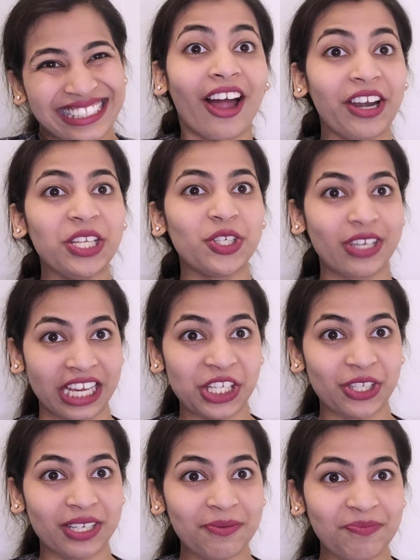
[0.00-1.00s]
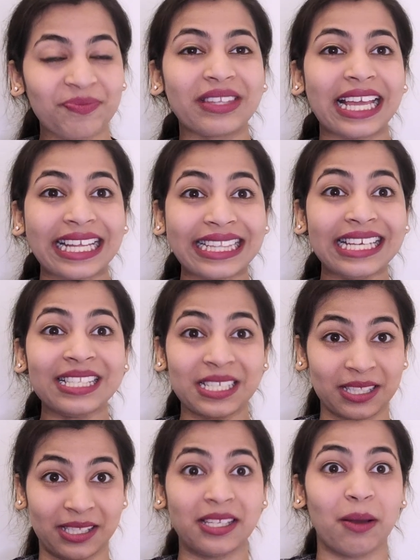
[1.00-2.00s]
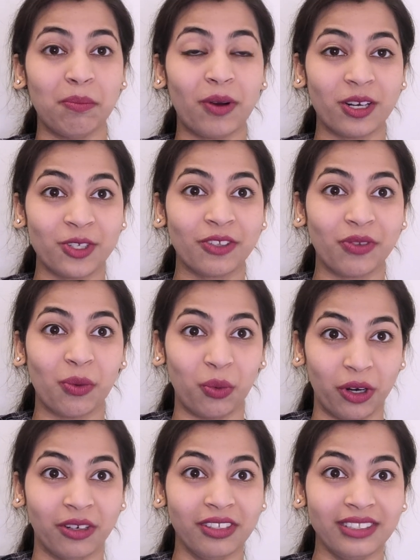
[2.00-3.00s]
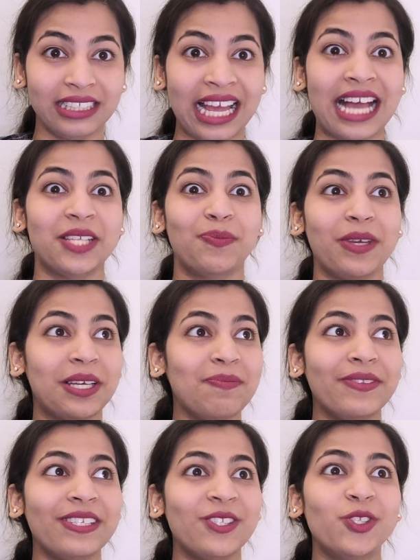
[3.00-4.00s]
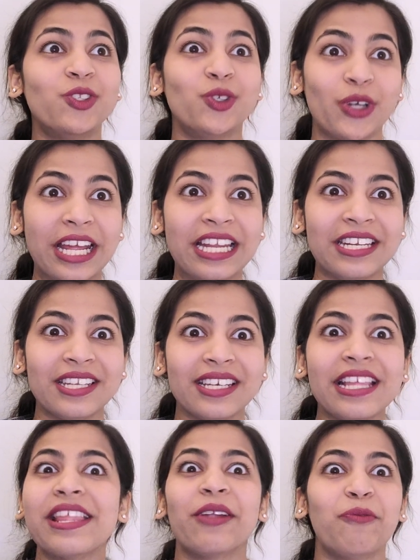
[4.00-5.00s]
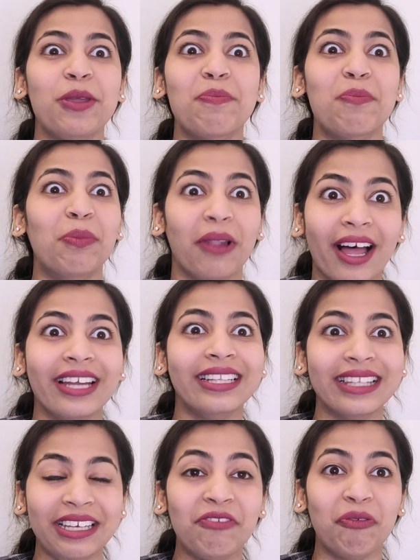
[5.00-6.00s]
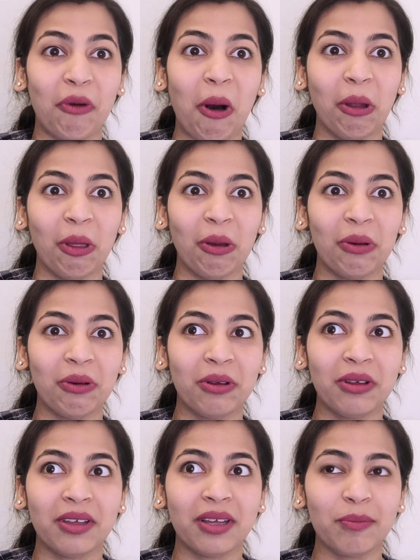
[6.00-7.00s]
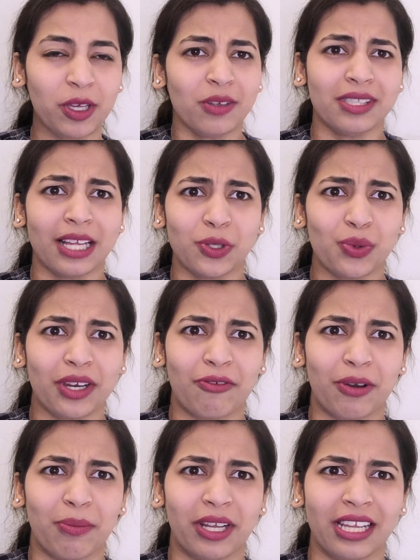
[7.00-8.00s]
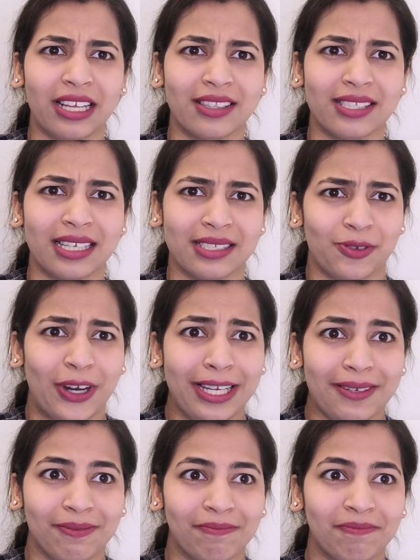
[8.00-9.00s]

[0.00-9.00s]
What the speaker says: Higher education, at least in some parts of the world, has become this trend that we blindly follow. Because that's what everybody else does, right?